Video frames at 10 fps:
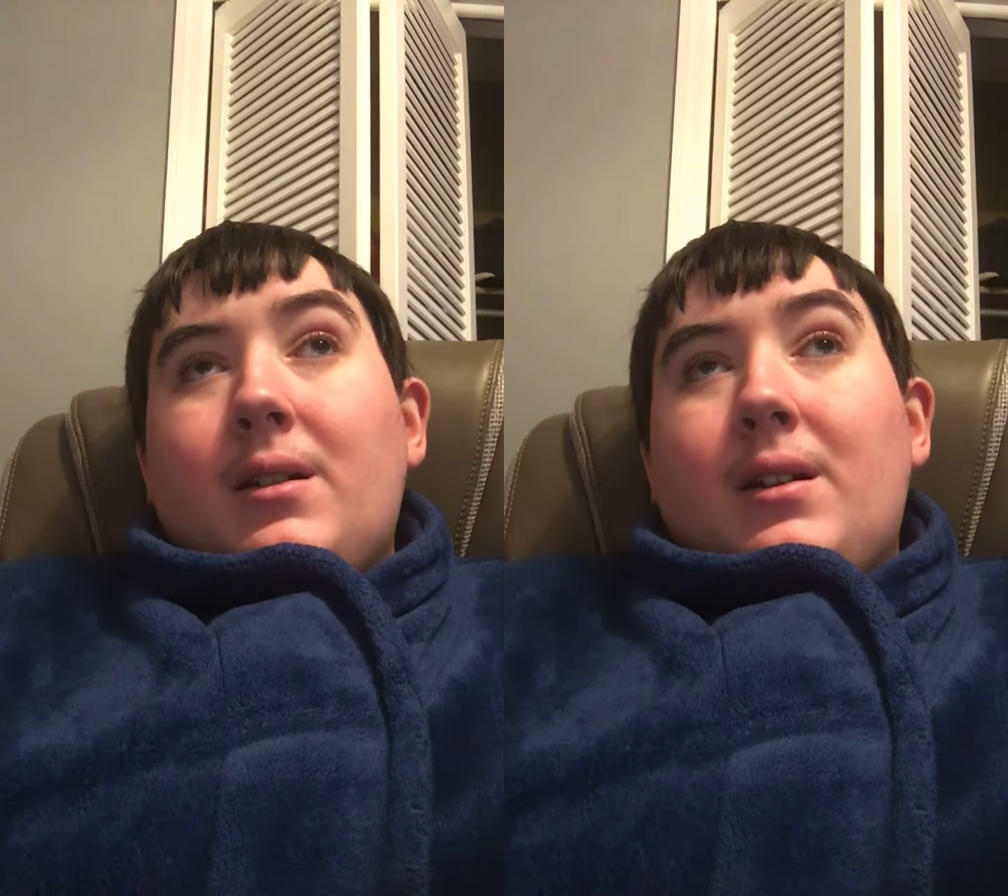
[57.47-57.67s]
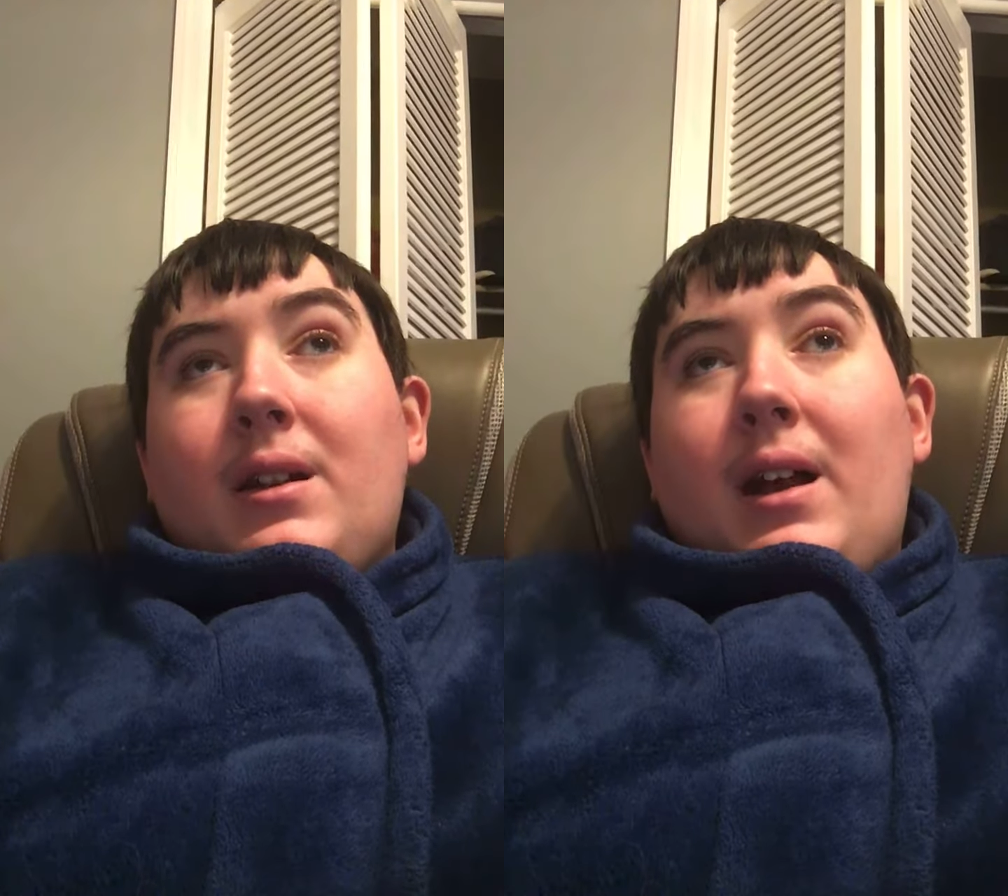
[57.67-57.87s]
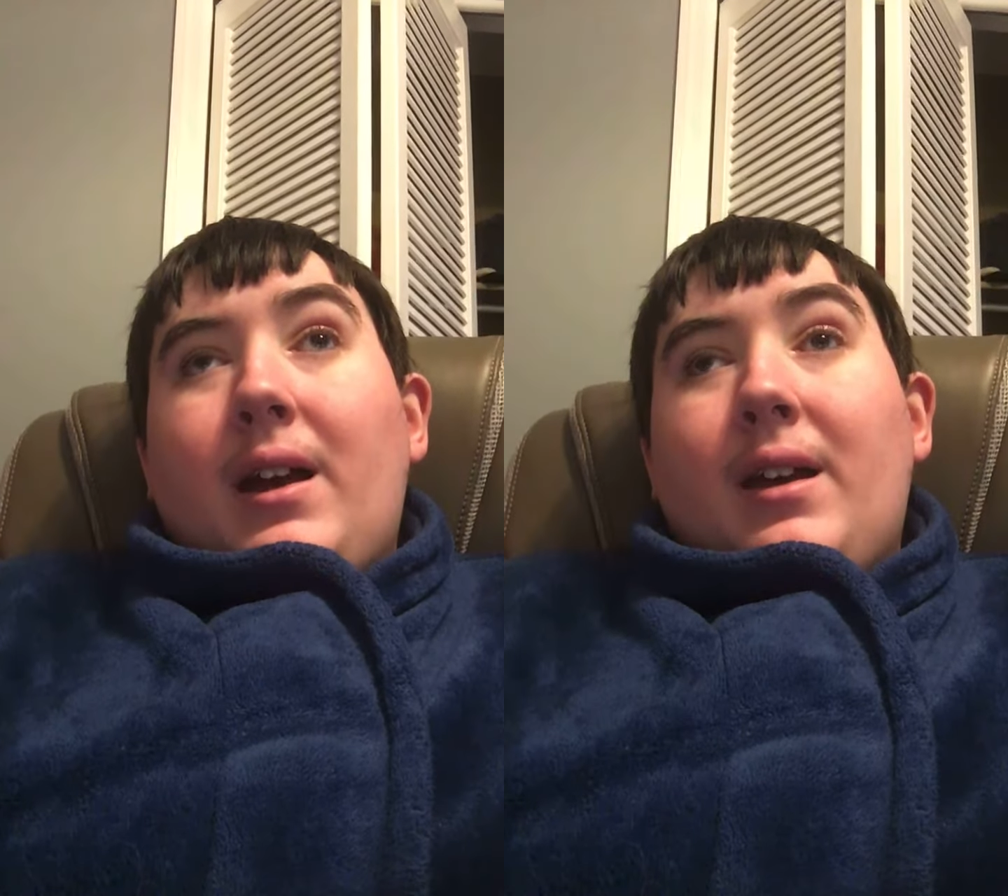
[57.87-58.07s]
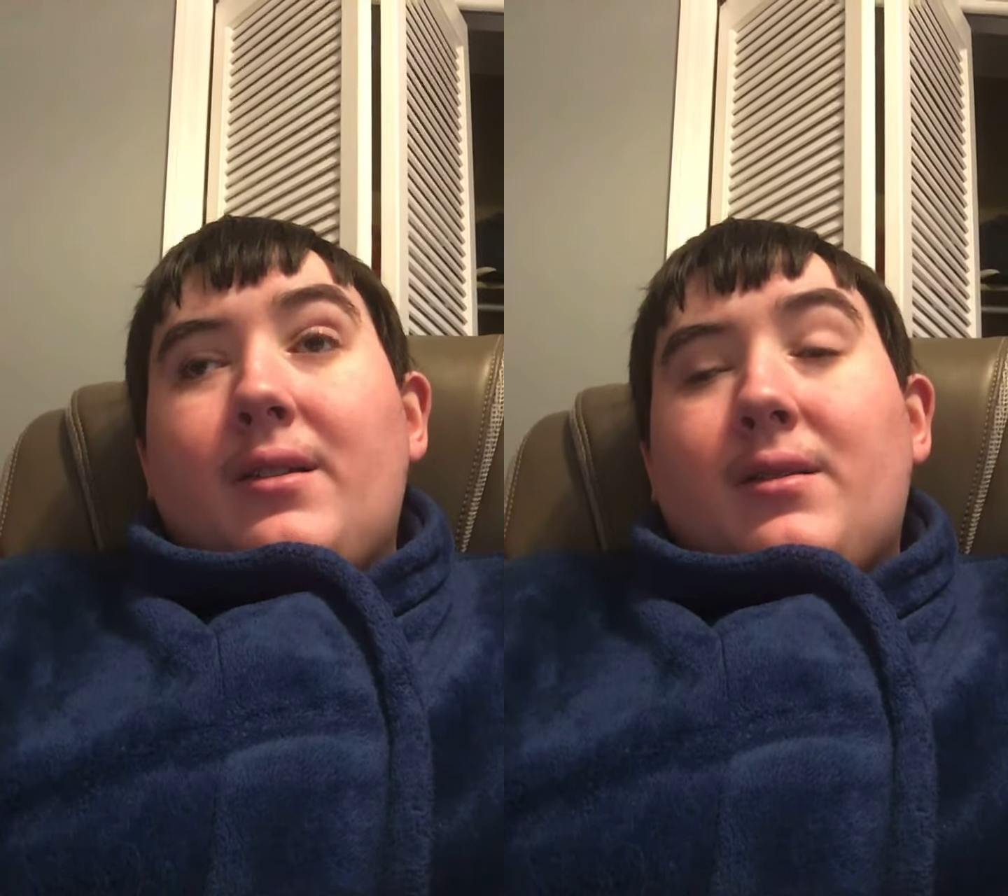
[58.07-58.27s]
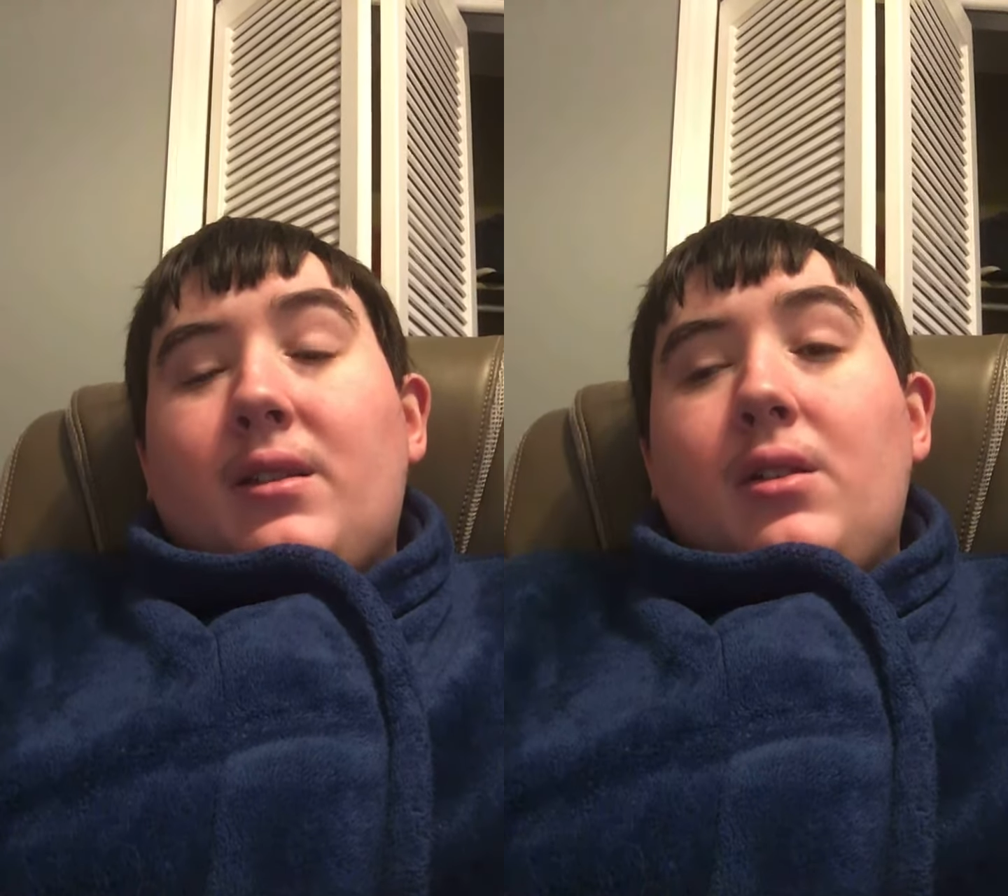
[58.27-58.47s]
And I
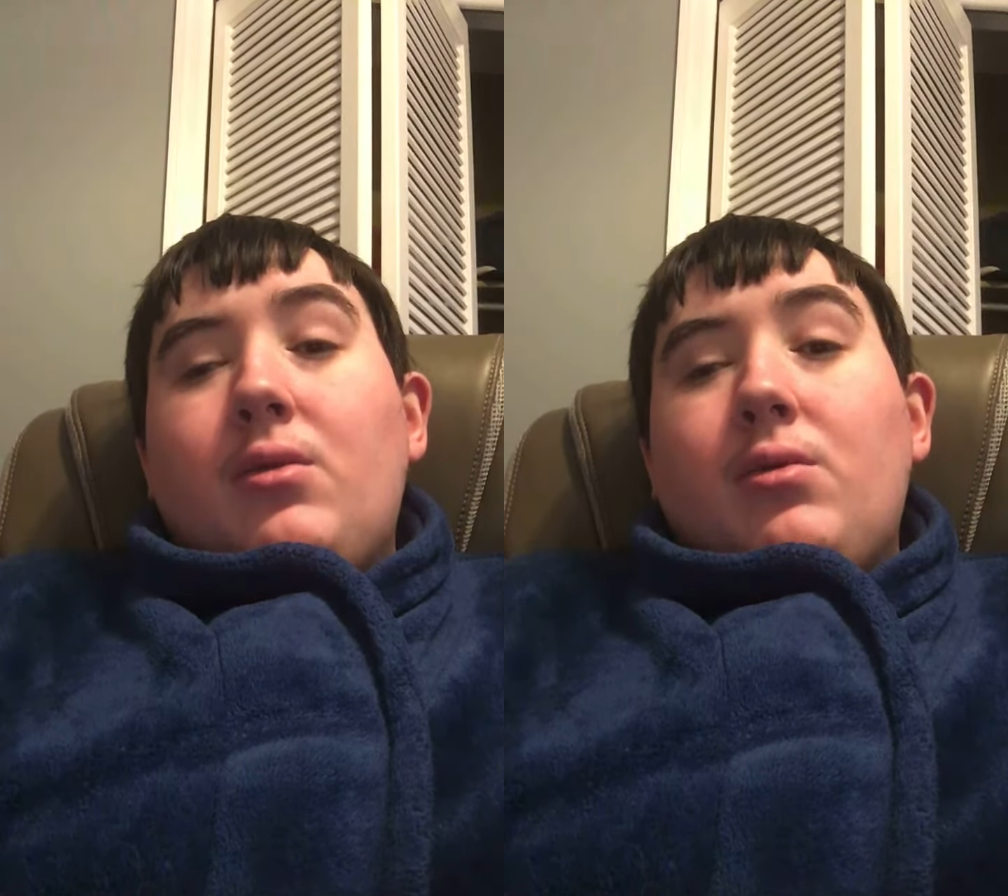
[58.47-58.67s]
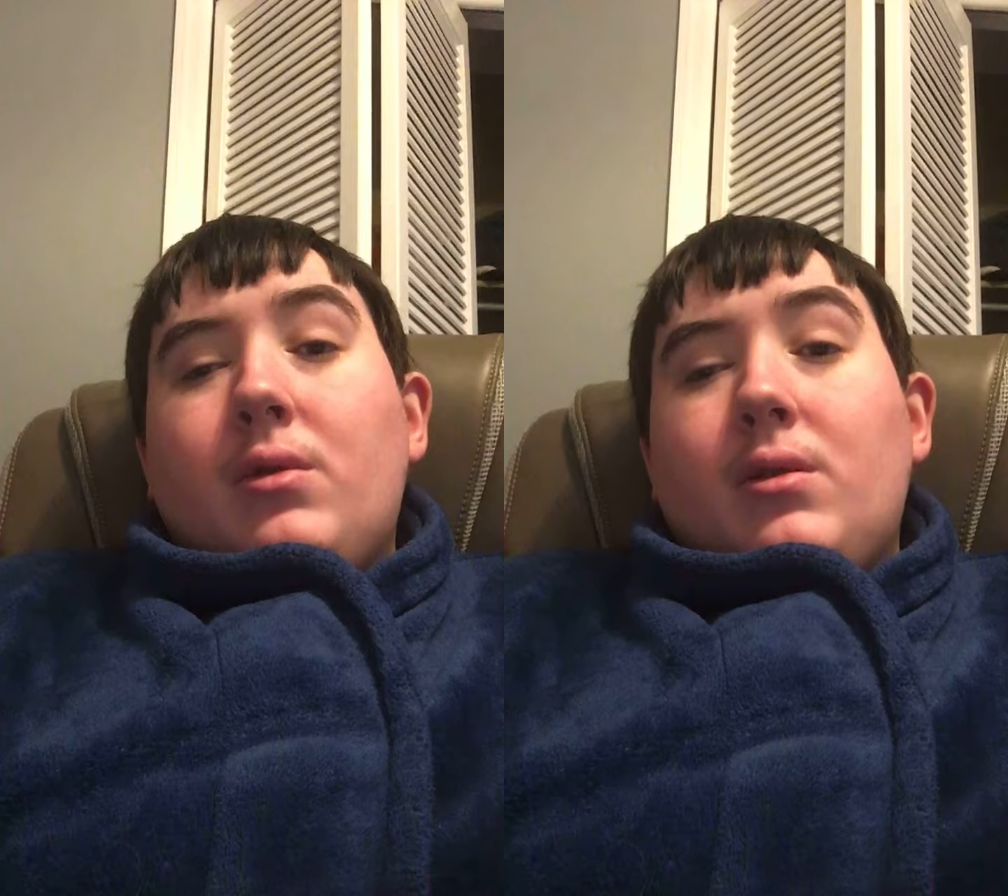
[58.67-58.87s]
ask you